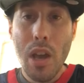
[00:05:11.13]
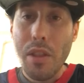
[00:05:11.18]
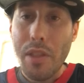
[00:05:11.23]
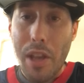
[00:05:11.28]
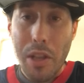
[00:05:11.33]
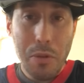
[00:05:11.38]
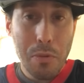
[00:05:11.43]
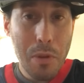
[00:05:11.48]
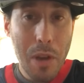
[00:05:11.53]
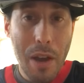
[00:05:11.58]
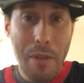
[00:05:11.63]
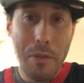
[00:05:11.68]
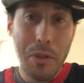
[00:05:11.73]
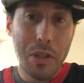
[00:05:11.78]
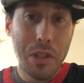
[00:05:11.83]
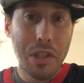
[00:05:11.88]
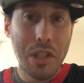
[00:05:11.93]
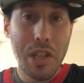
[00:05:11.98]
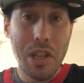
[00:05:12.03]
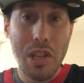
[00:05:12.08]
That's where you have
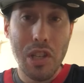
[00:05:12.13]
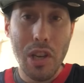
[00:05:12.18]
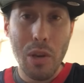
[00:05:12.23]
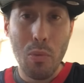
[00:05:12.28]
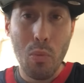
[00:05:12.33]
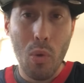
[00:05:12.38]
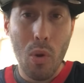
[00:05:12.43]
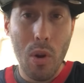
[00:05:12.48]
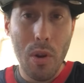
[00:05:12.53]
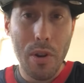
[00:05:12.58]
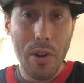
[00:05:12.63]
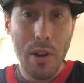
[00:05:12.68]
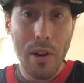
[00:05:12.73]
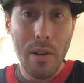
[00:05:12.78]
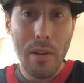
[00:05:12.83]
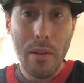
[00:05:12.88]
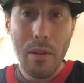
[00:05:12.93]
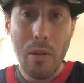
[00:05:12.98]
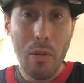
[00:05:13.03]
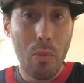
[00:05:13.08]
the T.J. Warren
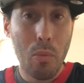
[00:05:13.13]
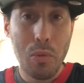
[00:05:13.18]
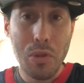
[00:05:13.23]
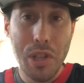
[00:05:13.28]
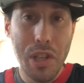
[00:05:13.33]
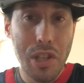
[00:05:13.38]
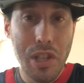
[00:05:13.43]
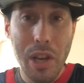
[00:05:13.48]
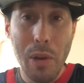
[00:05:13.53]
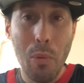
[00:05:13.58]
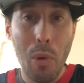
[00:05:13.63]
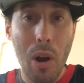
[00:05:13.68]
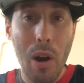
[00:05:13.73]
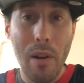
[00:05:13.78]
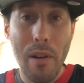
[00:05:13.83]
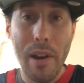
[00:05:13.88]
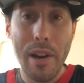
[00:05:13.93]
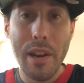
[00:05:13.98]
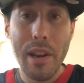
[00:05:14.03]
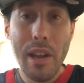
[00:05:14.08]

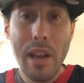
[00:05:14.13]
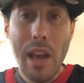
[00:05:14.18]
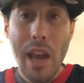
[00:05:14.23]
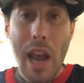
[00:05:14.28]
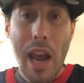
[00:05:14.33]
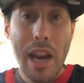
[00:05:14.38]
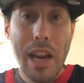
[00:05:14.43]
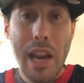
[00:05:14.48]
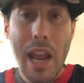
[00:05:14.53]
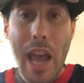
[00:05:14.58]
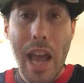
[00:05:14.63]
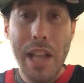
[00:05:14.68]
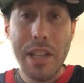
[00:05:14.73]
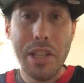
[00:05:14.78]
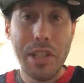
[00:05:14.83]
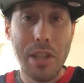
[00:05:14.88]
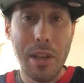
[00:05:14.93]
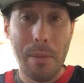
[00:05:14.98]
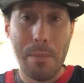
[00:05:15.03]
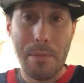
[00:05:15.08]
and an Ed
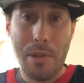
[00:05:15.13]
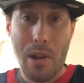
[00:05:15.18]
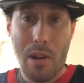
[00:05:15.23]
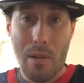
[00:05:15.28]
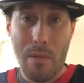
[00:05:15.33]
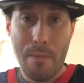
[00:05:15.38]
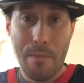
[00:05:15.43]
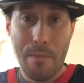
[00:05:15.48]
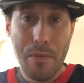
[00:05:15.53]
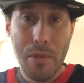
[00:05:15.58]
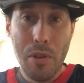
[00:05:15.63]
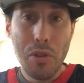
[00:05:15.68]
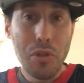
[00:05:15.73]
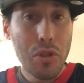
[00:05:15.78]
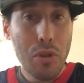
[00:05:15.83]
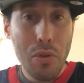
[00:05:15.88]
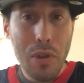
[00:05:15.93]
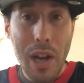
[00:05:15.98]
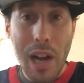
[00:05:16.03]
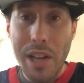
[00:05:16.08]
Sumner,
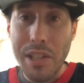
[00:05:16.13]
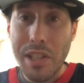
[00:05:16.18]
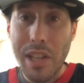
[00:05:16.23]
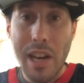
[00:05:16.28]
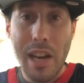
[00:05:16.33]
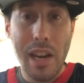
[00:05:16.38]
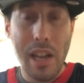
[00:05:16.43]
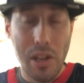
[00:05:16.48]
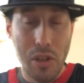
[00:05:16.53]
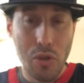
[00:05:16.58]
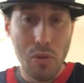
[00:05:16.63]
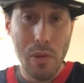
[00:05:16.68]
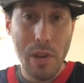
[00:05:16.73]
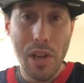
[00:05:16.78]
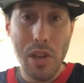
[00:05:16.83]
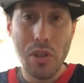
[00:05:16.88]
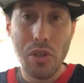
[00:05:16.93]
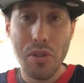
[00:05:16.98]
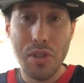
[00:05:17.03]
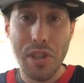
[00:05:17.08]
two guys that had injury
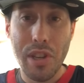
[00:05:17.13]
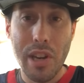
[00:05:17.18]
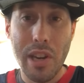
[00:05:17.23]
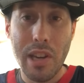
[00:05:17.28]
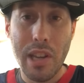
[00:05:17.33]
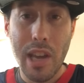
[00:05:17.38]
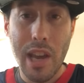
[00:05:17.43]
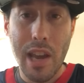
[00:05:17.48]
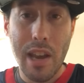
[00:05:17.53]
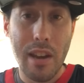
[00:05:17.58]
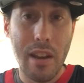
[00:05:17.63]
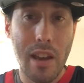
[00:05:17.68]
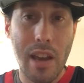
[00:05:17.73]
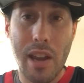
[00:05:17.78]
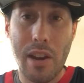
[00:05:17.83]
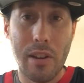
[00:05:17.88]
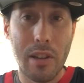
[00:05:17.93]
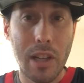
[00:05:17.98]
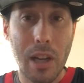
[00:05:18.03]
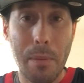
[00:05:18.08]
issues in Indiana
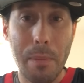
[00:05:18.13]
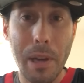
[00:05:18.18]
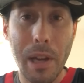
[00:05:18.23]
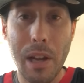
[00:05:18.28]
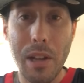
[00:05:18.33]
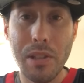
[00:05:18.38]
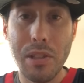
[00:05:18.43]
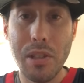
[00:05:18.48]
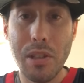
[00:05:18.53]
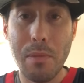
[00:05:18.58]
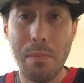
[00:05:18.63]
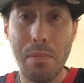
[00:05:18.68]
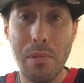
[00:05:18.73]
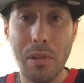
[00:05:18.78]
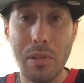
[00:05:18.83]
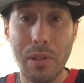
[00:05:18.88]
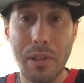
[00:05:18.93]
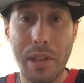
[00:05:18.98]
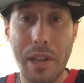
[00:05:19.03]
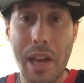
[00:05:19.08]
and are coming onto the
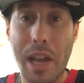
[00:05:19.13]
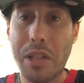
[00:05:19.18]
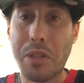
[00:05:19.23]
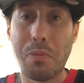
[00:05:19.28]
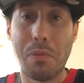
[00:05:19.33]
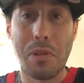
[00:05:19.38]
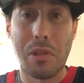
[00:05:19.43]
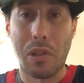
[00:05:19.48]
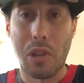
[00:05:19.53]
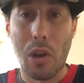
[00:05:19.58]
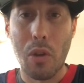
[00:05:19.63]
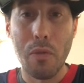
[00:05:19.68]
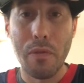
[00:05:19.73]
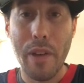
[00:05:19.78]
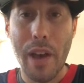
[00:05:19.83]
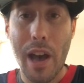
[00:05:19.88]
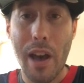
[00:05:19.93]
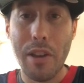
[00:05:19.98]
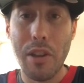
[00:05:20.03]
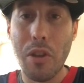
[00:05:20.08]
Brooklyn Nets with low
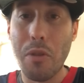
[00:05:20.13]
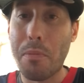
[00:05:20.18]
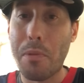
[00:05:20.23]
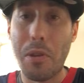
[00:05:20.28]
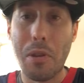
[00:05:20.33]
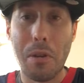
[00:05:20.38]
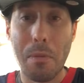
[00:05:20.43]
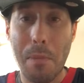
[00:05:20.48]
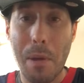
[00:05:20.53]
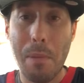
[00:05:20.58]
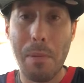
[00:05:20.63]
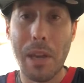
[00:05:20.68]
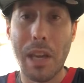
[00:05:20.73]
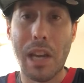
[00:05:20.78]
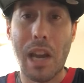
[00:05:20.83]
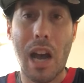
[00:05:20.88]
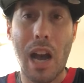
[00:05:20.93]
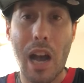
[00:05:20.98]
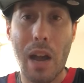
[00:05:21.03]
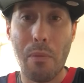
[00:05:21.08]
value, but you could maybe
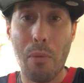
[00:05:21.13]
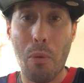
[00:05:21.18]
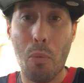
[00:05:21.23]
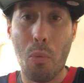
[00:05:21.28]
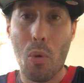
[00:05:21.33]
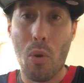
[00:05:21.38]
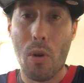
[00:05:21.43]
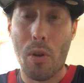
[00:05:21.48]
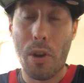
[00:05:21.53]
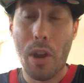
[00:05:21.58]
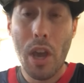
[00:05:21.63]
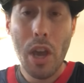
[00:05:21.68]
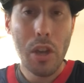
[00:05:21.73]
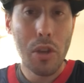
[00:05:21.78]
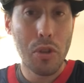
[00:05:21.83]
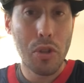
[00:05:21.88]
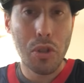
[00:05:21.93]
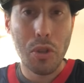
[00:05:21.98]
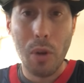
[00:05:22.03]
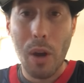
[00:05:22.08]
get a high reward.
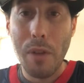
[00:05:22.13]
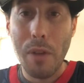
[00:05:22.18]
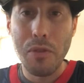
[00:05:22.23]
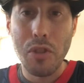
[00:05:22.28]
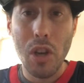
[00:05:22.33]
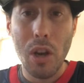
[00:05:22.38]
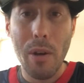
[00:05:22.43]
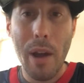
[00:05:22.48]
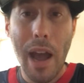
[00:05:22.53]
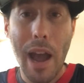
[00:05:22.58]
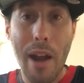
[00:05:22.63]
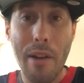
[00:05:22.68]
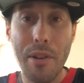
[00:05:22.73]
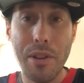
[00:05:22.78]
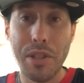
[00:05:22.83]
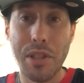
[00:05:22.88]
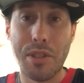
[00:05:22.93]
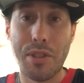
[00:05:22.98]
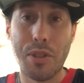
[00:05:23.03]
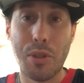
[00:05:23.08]
You still have Joe
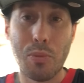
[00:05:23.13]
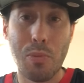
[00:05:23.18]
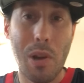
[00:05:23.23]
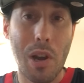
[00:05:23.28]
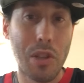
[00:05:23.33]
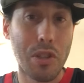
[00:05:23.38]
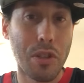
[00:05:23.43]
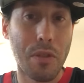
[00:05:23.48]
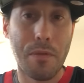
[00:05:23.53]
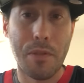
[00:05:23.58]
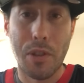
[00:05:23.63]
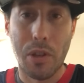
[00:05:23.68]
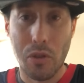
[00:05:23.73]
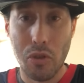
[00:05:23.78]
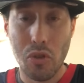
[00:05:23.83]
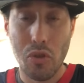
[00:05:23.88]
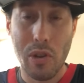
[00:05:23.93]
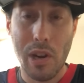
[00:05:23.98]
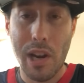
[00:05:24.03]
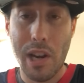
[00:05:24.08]
Harris on this roster if you
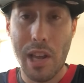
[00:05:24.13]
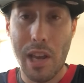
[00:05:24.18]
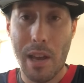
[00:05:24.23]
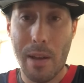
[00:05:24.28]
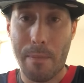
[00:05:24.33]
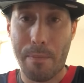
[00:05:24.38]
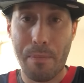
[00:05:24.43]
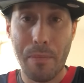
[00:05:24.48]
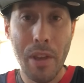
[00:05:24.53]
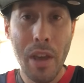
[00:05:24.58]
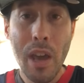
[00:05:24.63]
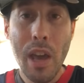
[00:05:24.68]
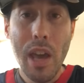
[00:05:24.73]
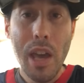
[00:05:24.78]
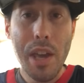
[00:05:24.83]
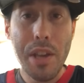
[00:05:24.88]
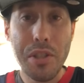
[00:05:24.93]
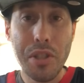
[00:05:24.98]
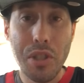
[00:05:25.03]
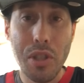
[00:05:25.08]
don't trade him.
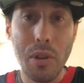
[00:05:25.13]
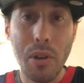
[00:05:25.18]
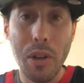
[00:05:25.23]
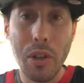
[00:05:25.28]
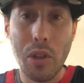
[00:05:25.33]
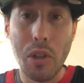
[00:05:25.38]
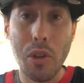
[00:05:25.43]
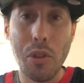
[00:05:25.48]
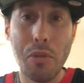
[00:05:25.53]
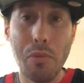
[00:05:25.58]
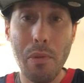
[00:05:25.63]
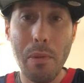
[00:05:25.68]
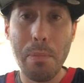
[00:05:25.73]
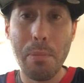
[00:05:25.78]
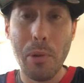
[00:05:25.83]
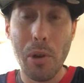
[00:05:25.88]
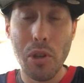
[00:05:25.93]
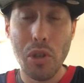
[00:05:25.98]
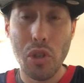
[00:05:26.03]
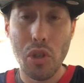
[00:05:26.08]
He's still a good
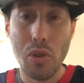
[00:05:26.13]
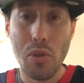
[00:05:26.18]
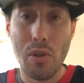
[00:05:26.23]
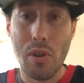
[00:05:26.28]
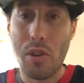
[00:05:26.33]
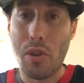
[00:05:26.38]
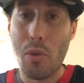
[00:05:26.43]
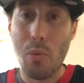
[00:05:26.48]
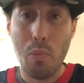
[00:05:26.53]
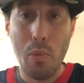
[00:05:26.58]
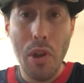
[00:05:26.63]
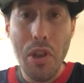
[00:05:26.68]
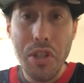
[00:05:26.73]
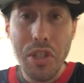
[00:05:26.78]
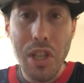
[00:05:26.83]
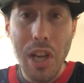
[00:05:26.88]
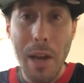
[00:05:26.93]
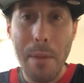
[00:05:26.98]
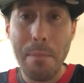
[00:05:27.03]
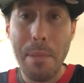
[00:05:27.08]
three-point shooter. You
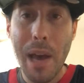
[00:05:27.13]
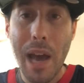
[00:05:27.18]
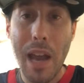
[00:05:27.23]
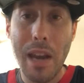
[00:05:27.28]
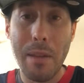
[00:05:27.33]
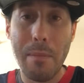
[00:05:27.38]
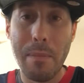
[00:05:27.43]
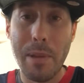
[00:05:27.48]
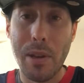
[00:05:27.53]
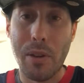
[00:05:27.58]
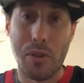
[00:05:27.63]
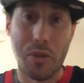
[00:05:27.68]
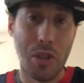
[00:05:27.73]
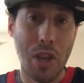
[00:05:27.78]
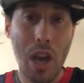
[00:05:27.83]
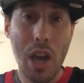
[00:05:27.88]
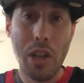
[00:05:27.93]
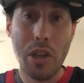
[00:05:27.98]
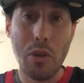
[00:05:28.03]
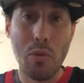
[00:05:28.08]
re-sign Patty Mills.
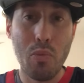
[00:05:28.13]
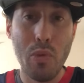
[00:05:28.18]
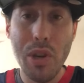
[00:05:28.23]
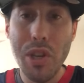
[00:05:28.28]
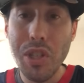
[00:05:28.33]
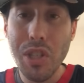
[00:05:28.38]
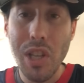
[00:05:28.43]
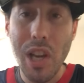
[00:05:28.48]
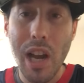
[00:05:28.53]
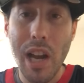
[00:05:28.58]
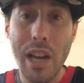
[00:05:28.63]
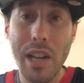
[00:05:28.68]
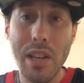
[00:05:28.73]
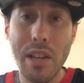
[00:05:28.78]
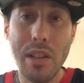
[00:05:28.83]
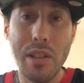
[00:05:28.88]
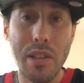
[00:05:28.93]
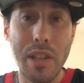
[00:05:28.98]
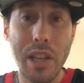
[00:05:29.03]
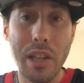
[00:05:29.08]
You
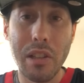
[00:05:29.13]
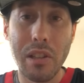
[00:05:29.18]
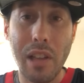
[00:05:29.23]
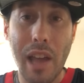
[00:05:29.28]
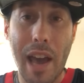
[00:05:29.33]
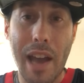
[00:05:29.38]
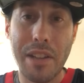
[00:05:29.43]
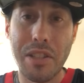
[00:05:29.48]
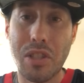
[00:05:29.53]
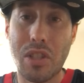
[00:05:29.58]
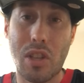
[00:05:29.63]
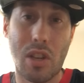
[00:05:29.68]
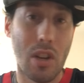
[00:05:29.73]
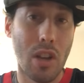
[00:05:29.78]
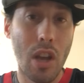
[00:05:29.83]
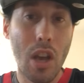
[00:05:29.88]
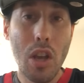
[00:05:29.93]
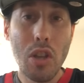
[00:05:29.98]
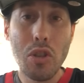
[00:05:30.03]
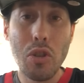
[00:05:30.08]
re-sign Nick Claxton.
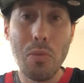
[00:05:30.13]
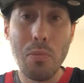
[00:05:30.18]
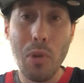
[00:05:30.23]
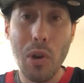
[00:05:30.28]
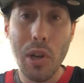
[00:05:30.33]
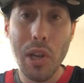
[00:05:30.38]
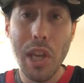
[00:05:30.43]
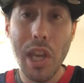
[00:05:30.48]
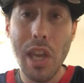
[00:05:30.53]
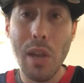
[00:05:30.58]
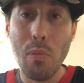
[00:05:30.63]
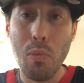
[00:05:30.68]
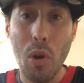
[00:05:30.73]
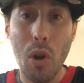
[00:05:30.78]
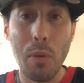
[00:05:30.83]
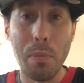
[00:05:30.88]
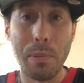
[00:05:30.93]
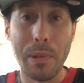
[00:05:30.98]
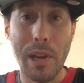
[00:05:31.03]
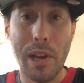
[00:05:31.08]
Two more key
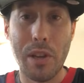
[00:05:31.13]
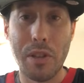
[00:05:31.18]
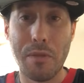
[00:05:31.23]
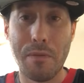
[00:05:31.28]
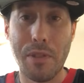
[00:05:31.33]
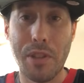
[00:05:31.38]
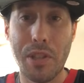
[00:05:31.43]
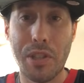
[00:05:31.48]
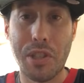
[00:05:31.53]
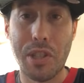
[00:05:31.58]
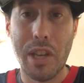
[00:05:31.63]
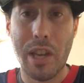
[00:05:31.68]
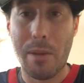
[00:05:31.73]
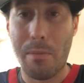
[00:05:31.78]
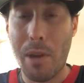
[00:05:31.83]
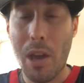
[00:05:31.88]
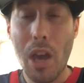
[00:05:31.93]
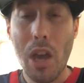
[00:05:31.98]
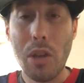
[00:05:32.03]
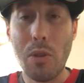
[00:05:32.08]
role players for this
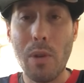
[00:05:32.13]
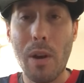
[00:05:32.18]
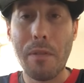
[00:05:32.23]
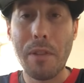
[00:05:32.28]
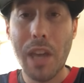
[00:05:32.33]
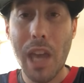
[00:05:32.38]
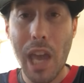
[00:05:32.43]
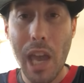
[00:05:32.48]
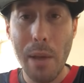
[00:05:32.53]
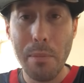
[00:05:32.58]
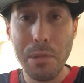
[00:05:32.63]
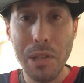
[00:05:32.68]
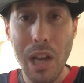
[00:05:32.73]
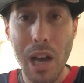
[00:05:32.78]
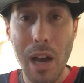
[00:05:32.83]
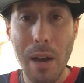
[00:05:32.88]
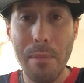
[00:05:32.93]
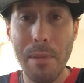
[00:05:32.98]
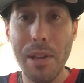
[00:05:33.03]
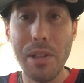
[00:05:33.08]
team. You have Cam
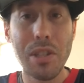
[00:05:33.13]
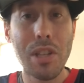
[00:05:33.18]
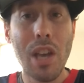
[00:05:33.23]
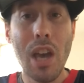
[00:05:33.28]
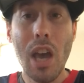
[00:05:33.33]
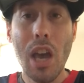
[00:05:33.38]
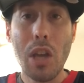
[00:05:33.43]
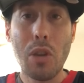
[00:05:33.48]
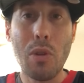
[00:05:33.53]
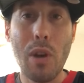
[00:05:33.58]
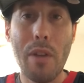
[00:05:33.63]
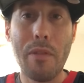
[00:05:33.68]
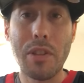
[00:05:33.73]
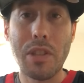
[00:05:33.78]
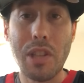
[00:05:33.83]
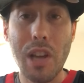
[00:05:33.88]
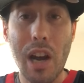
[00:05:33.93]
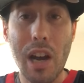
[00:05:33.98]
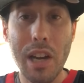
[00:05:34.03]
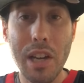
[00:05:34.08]
Thomas. You have
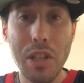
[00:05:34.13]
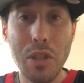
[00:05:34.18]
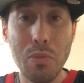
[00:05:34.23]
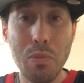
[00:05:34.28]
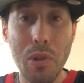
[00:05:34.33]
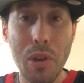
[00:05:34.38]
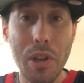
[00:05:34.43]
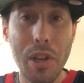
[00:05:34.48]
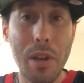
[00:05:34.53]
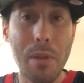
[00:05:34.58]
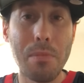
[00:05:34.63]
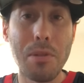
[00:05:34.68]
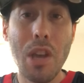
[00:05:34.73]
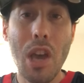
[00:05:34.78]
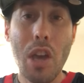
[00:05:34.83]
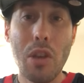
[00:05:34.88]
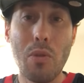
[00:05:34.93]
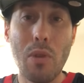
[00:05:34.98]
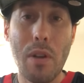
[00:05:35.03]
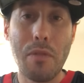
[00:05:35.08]
Adonis Williams.
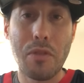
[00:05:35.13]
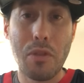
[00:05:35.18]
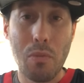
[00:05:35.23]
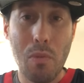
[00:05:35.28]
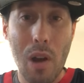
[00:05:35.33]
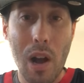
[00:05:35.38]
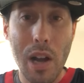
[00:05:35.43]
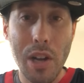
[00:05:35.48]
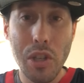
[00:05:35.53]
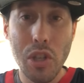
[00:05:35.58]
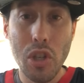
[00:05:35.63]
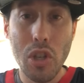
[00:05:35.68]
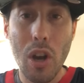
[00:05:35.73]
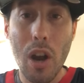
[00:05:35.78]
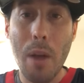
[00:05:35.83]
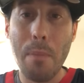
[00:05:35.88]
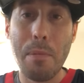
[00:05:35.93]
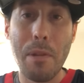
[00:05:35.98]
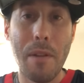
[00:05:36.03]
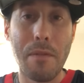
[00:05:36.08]
You have Daron
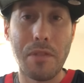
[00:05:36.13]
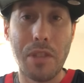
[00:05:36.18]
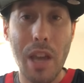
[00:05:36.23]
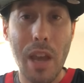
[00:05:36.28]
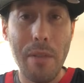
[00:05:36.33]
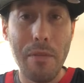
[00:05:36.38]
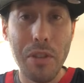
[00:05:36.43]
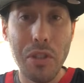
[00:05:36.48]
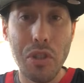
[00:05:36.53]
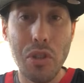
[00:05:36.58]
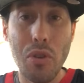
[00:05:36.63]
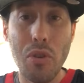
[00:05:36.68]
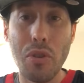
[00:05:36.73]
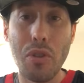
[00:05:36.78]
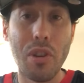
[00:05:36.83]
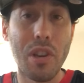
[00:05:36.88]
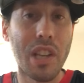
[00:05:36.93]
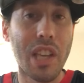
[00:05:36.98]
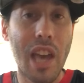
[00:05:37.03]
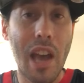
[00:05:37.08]
Sharp. You have David Duke.
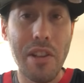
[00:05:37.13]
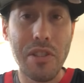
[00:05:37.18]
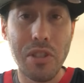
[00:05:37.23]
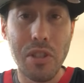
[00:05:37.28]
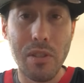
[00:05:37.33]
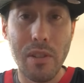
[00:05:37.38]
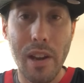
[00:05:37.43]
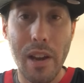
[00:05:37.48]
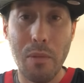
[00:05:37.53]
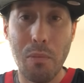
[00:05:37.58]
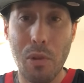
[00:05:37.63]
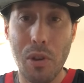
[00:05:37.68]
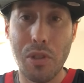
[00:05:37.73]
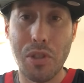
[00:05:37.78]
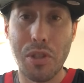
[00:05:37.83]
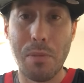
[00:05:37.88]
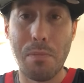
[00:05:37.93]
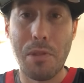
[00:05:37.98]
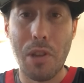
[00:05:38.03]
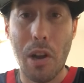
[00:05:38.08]
You have Kessler Edwards.
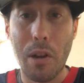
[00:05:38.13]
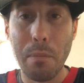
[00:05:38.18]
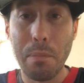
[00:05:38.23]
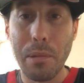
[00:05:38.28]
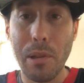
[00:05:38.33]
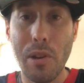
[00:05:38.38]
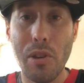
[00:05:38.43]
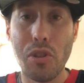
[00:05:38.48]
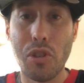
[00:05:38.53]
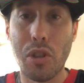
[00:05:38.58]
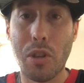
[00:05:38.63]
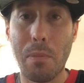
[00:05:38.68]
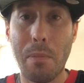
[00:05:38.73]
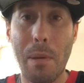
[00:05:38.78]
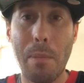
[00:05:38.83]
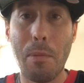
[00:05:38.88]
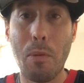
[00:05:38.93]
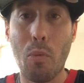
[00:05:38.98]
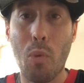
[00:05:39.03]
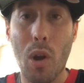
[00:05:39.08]
Some young players you can
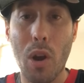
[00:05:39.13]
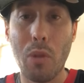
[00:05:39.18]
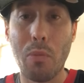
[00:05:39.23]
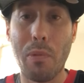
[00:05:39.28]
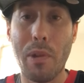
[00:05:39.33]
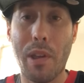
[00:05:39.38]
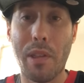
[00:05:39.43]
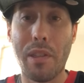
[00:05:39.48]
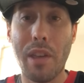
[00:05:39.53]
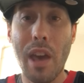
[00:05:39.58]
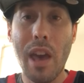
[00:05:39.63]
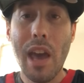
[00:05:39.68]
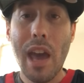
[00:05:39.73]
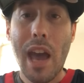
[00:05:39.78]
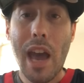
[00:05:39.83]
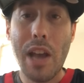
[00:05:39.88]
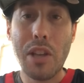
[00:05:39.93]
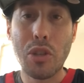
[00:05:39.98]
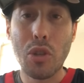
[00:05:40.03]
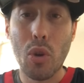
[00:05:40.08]
maybe work with
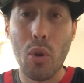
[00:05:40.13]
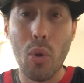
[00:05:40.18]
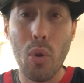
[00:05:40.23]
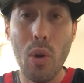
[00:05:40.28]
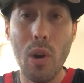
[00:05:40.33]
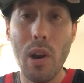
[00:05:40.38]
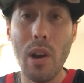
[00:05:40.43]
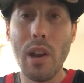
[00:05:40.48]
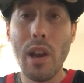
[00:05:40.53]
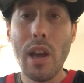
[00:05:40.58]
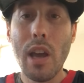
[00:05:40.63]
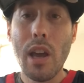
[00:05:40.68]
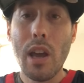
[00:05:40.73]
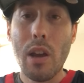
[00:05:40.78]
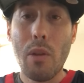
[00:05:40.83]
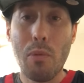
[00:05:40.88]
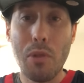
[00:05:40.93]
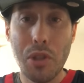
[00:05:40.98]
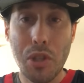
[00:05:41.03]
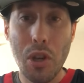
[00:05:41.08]
as core
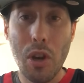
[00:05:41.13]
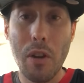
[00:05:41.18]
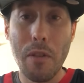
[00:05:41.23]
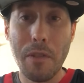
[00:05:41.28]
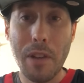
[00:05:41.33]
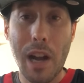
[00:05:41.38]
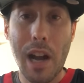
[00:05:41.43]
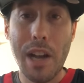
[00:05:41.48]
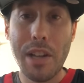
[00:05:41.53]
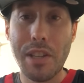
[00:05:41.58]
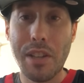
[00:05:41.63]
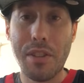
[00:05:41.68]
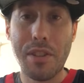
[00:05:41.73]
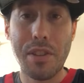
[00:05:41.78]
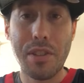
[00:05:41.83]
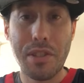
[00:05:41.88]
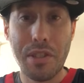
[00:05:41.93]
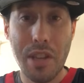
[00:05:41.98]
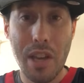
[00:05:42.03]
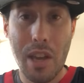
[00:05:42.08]
reserve guys on
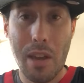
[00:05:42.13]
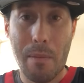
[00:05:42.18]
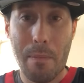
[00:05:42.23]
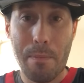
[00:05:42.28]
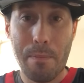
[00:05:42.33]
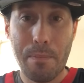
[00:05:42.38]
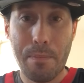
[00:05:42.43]
this team.